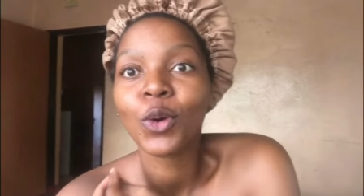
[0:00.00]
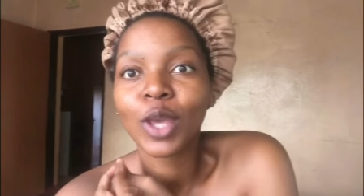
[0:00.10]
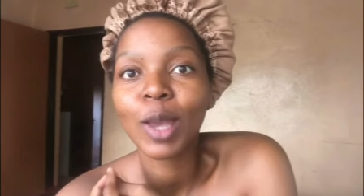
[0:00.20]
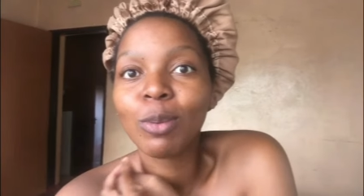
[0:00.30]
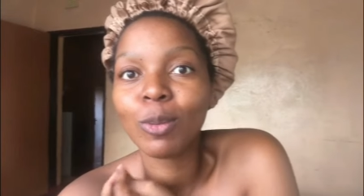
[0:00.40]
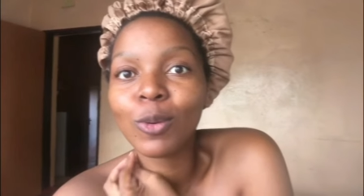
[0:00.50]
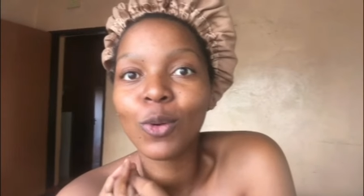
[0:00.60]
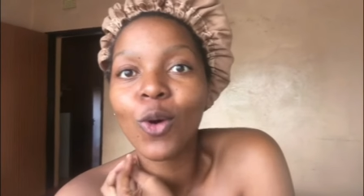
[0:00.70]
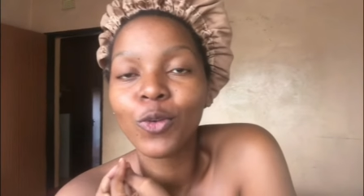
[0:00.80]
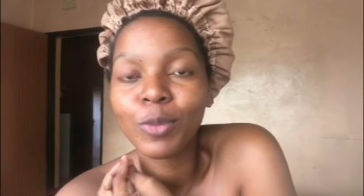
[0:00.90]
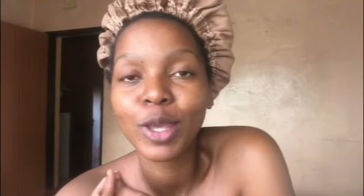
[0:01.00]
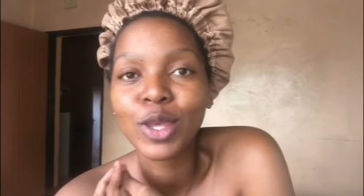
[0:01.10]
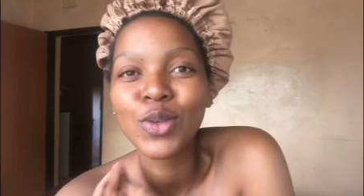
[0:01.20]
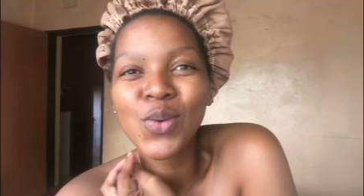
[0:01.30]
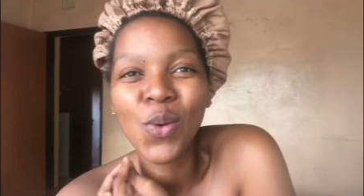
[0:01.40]
capable of
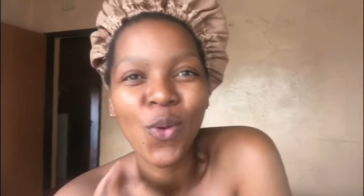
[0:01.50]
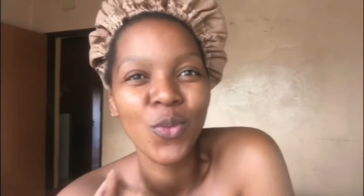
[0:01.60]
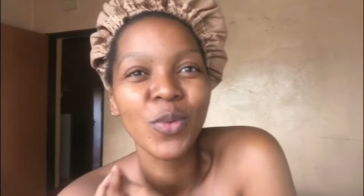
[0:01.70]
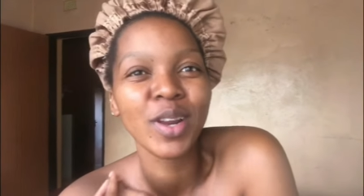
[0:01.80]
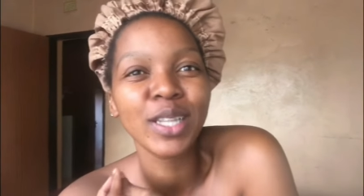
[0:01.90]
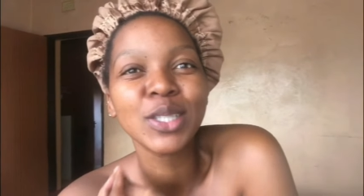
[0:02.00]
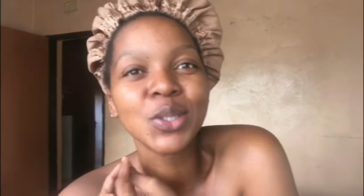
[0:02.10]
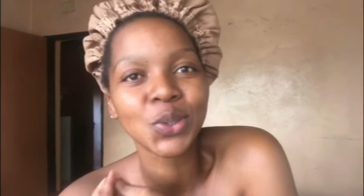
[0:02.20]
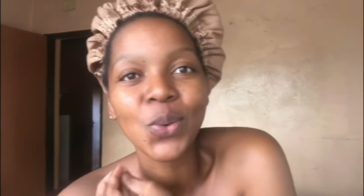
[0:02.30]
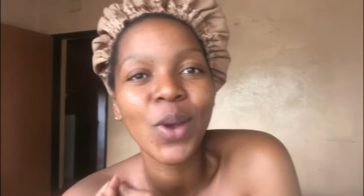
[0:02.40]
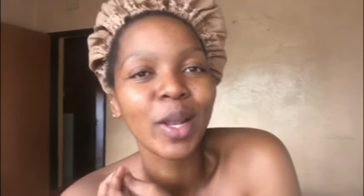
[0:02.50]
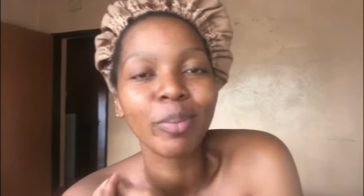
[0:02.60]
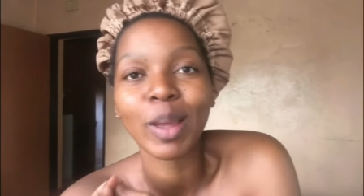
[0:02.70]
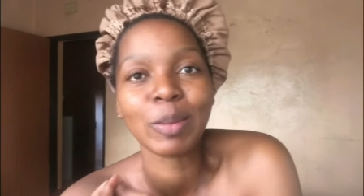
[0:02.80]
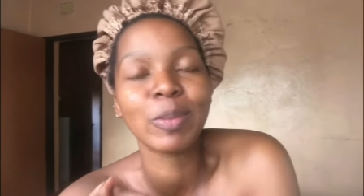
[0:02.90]
making your own monati, do it
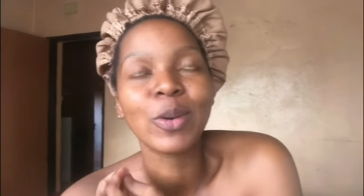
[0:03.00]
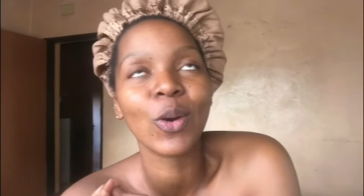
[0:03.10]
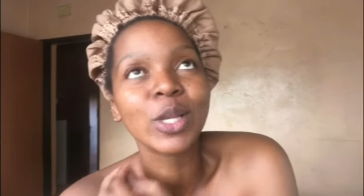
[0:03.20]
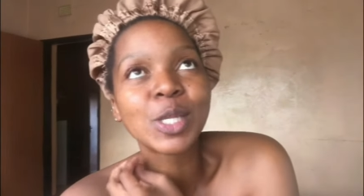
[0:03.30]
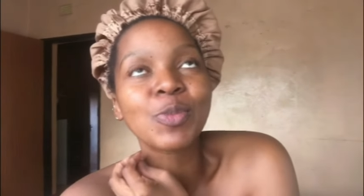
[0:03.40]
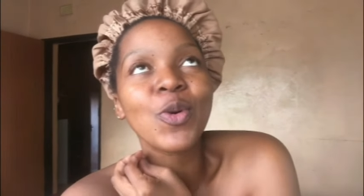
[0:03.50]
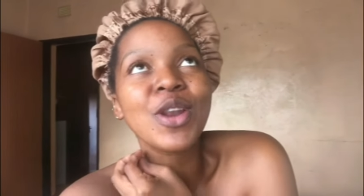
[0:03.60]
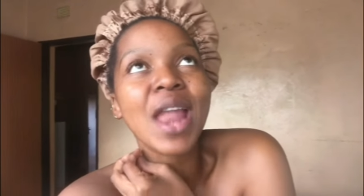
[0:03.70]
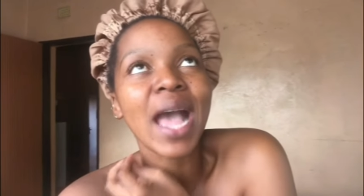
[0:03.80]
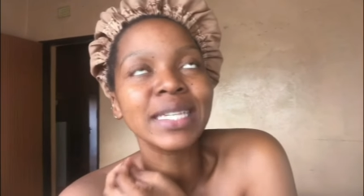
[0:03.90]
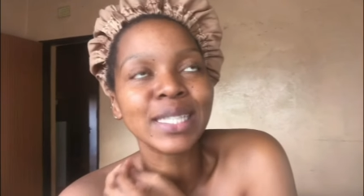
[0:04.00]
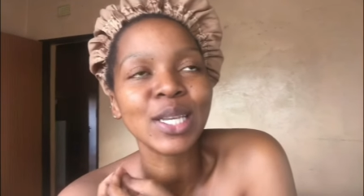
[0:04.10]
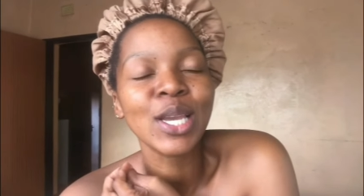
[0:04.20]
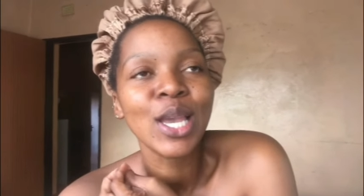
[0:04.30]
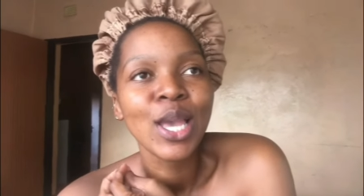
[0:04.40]
baby because
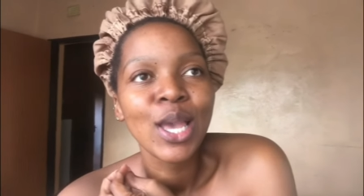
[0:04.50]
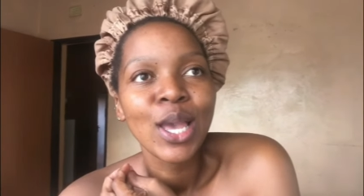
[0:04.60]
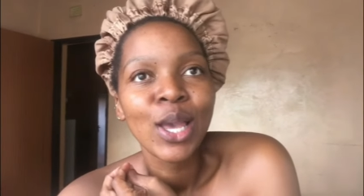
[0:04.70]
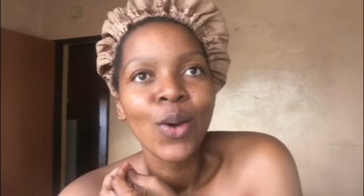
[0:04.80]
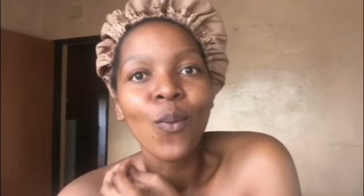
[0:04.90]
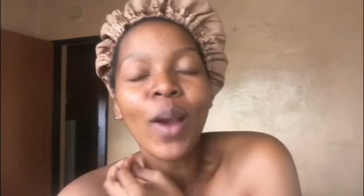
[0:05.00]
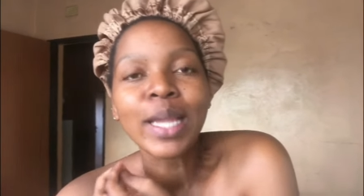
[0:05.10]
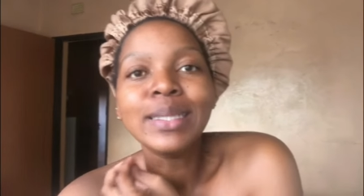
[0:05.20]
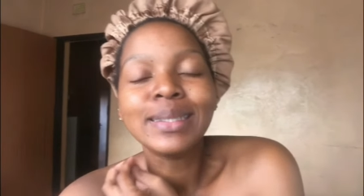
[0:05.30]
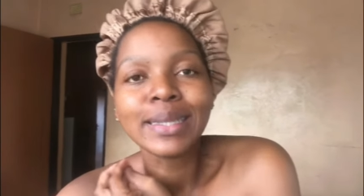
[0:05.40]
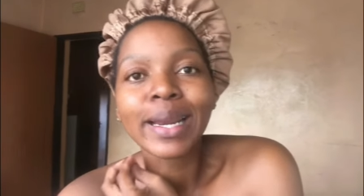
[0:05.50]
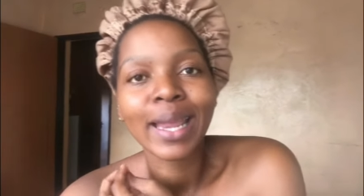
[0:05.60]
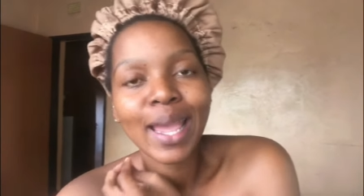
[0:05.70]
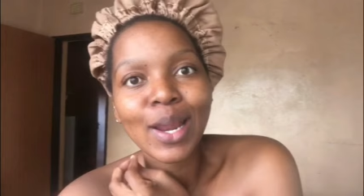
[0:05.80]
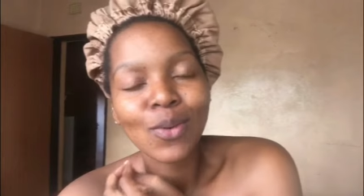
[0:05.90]
monati
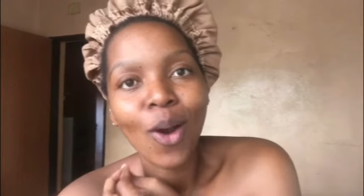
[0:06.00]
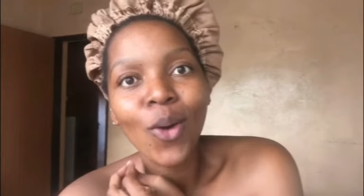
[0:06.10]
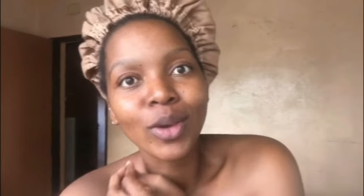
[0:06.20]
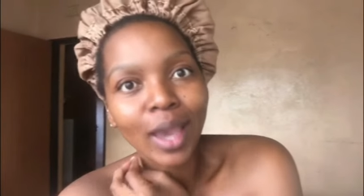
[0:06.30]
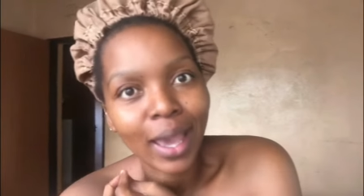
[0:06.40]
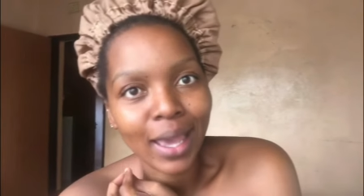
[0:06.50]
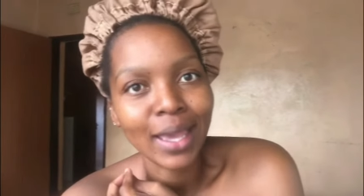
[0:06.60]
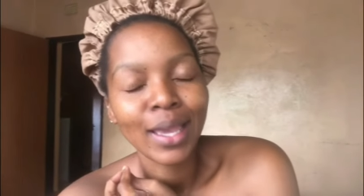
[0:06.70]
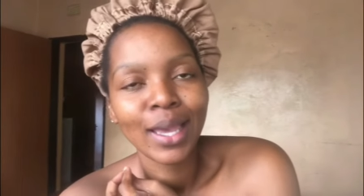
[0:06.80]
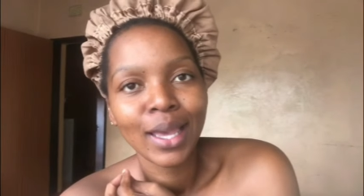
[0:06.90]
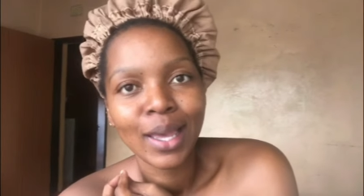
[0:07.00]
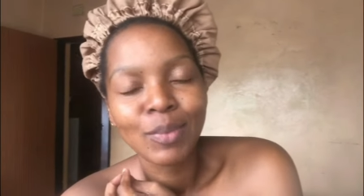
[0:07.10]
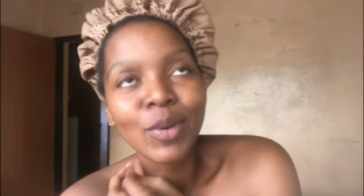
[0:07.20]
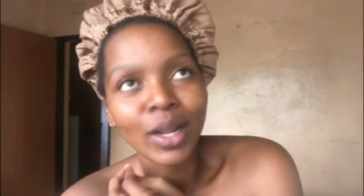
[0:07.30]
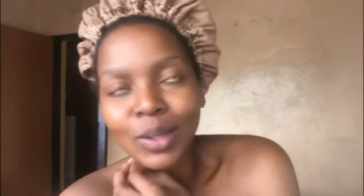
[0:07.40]
waitirela, okay?
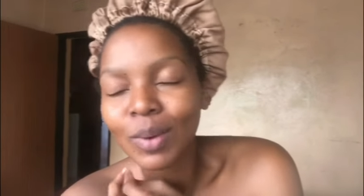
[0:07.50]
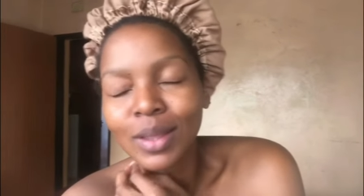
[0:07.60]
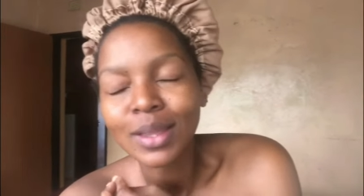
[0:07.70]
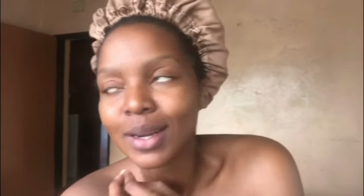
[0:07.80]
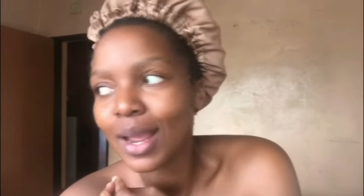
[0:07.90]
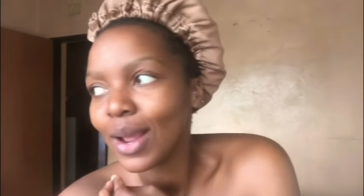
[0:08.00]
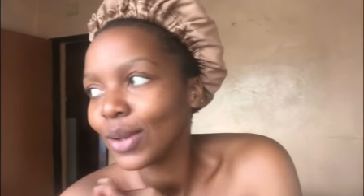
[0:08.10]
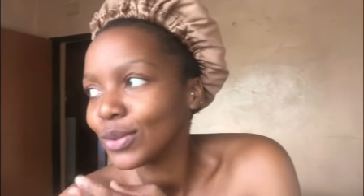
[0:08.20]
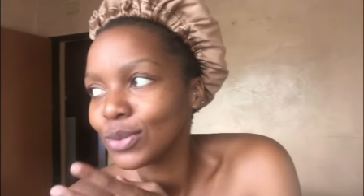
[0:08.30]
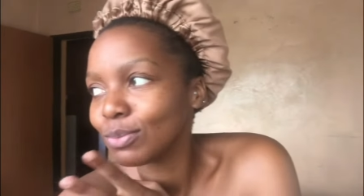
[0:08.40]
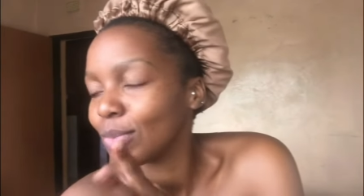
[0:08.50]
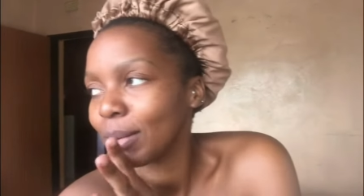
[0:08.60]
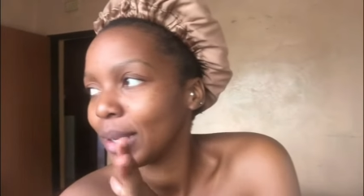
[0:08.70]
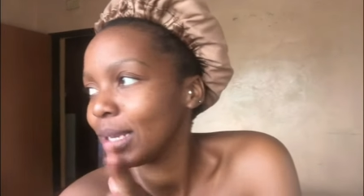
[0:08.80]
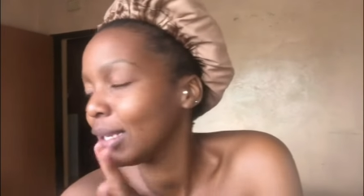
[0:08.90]
Monati waitirela
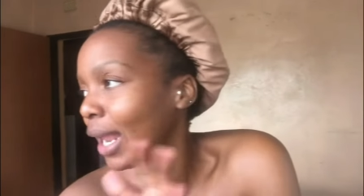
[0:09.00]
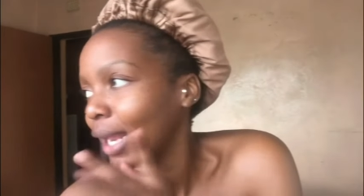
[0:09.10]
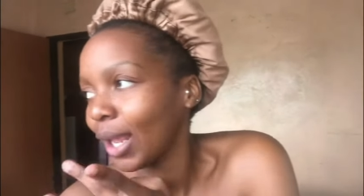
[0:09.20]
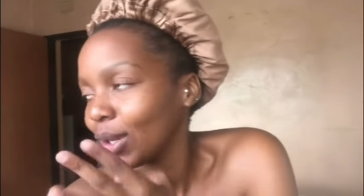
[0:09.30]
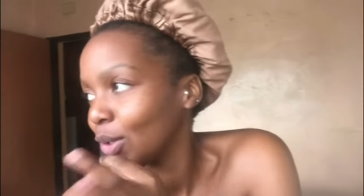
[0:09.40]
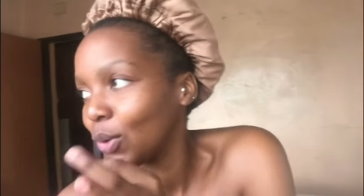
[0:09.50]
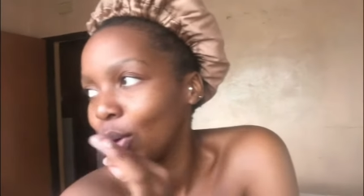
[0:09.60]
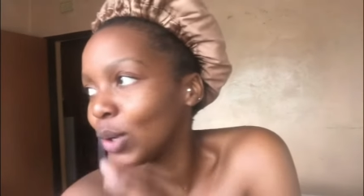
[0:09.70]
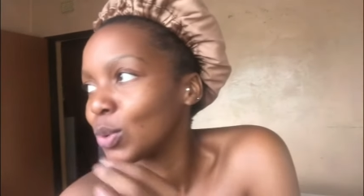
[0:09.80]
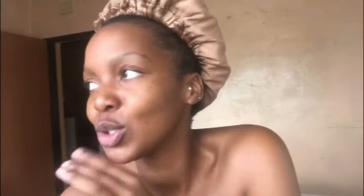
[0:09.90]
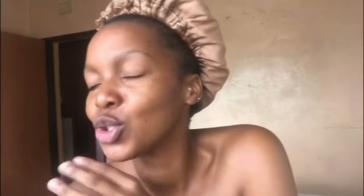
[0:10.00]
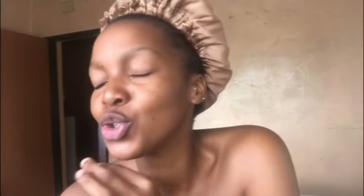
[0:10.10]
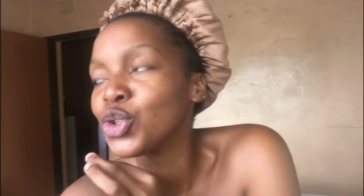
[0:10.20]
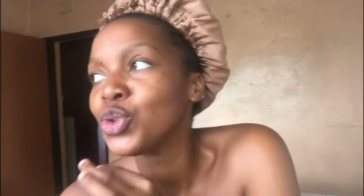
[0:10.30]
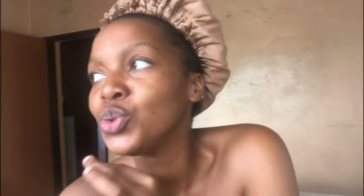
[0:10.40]
mabani like yo it was
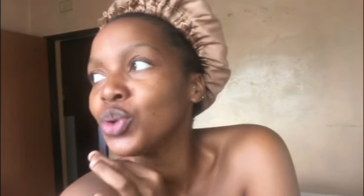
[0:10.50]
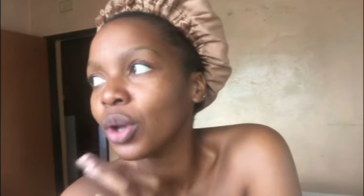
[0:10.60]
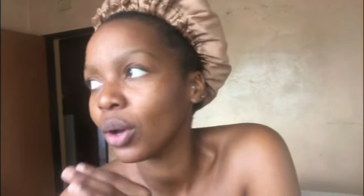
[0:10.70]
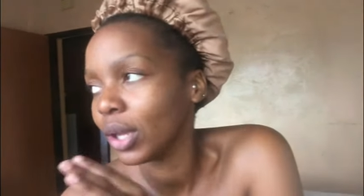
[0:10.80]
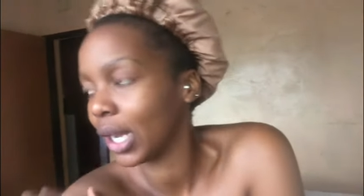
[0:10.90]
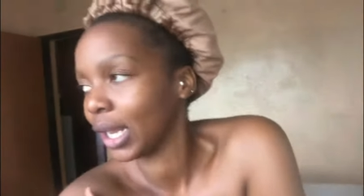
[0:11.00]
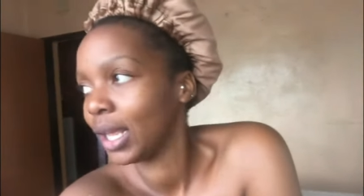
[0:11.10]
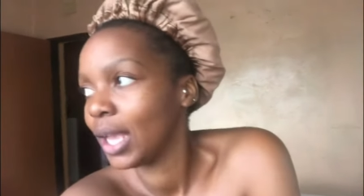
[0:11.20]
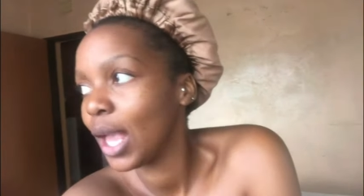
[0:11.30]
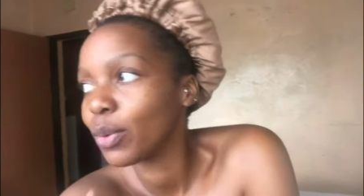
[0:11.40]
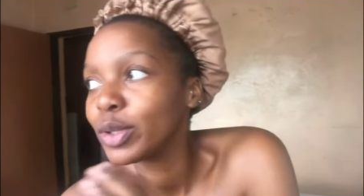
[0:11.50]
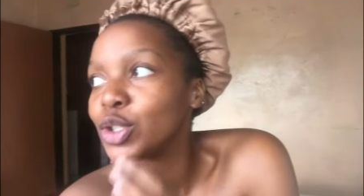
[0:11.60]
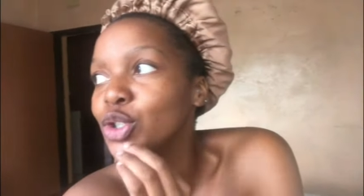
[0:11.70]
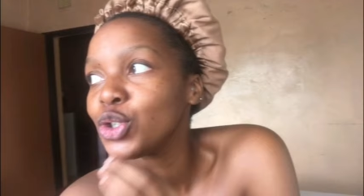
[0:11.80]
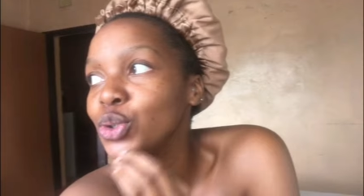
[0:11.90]
too good. It was
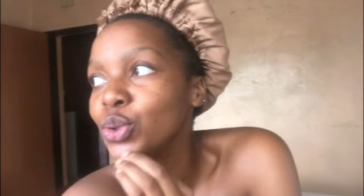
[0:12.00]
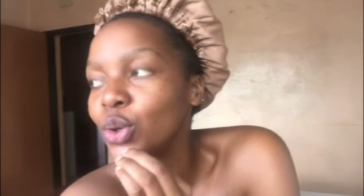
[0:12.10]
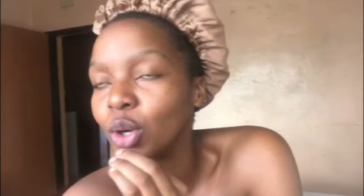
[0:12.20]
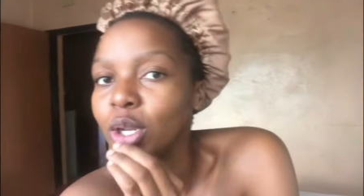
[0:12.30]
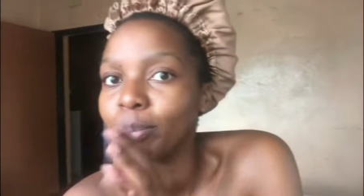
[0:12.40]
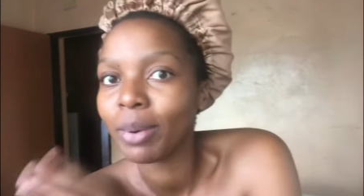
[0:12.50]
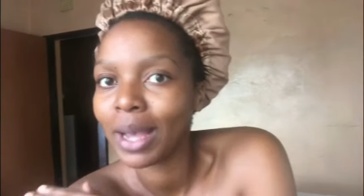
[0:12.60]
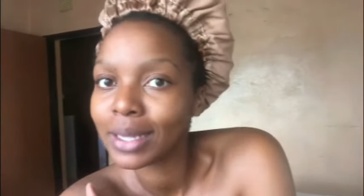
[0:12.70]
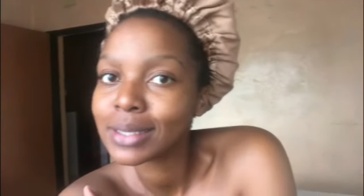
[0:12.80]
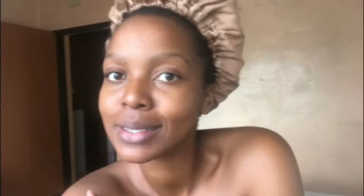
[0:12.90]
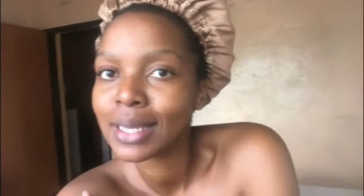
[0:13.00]
too good, but